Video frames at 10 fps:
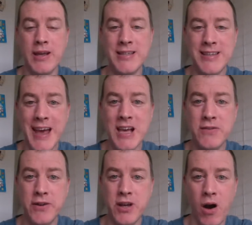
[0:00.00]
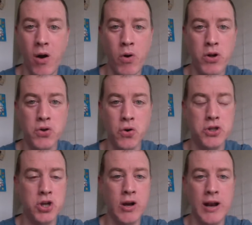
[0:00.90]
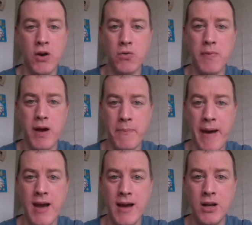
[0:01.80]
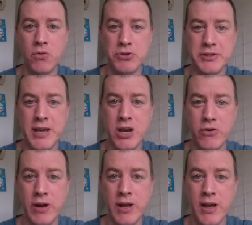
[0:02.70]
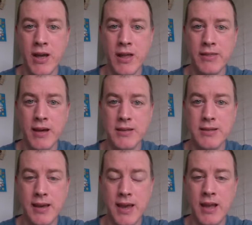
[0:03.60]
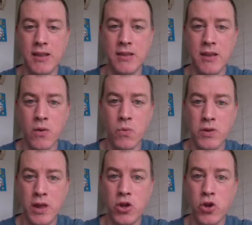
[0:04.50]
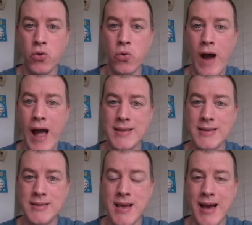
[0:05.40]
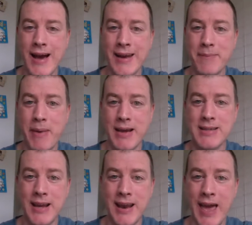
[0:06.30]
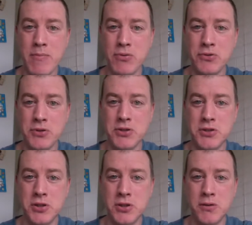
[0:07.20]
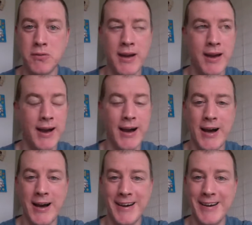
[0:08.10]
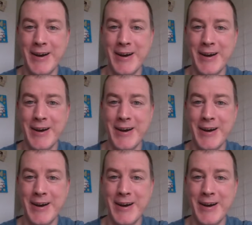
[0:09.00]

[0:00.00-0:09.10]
In today's video, I want to talk to you a little about a little secret that's hidden within Google Ads, and it basically enables us to, uh,